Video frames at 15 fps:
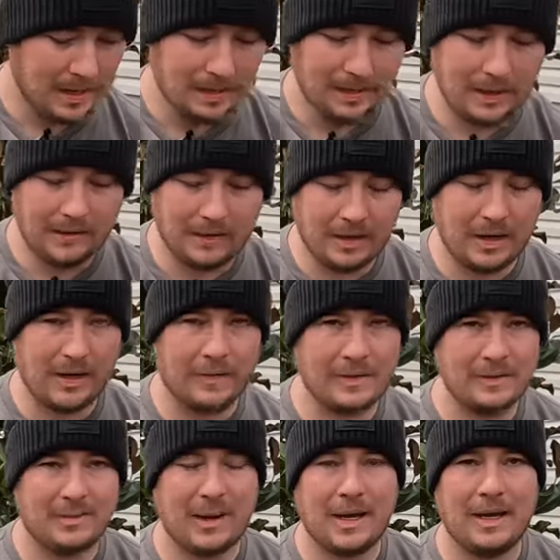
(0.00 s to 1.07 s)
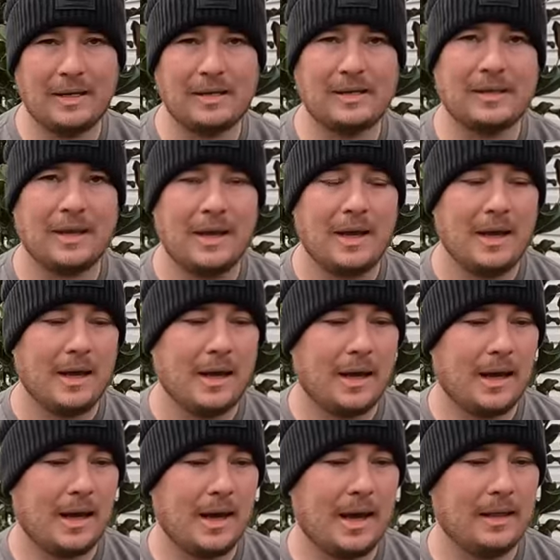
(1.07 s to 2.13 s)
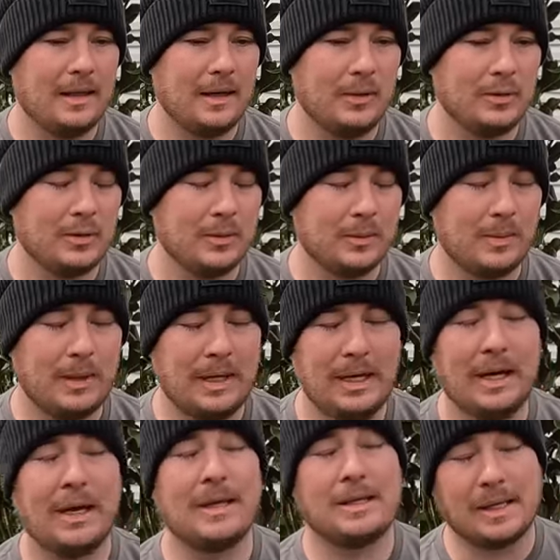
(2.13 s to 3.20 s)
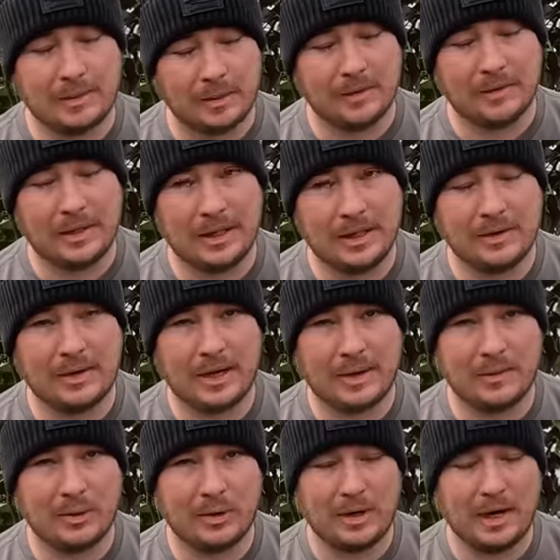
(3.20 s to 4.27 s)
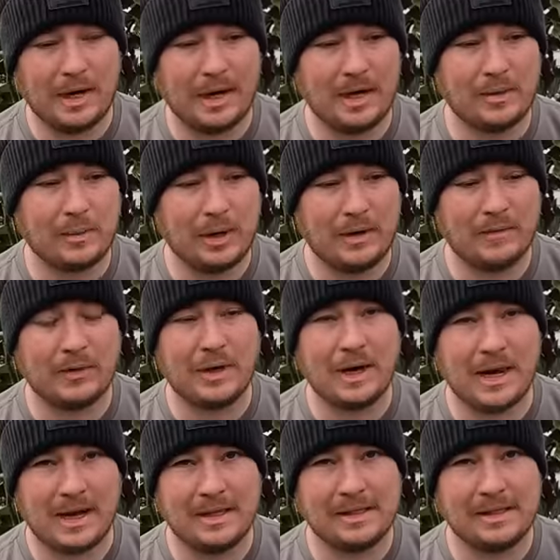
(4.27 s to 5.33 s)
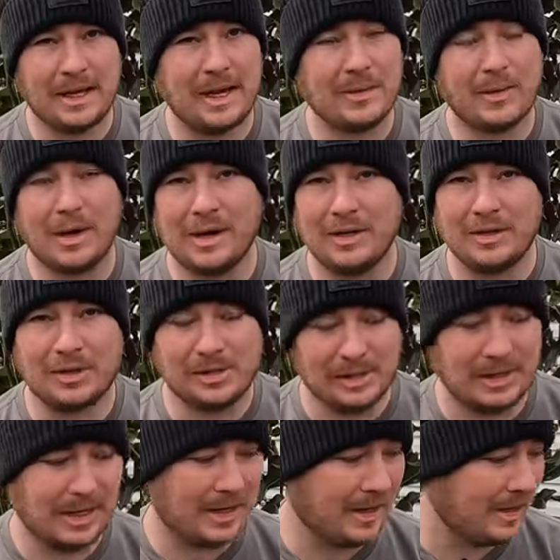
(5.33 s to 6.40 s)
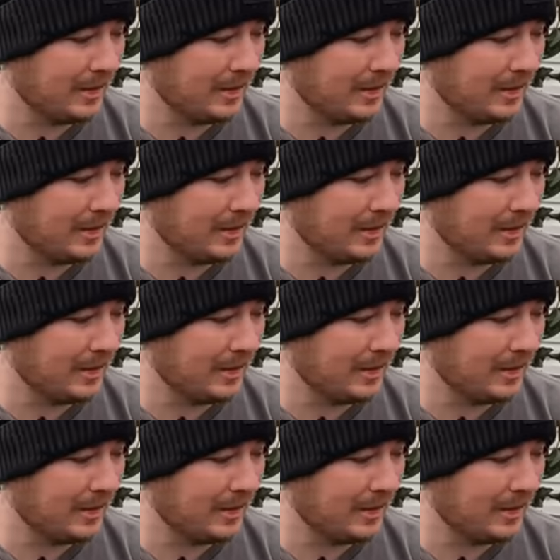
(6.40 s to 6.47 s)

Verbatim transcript: leave enough space uh, and those will be in a separate video that I'm creating. I'm waiting for a nice day where I can just sit down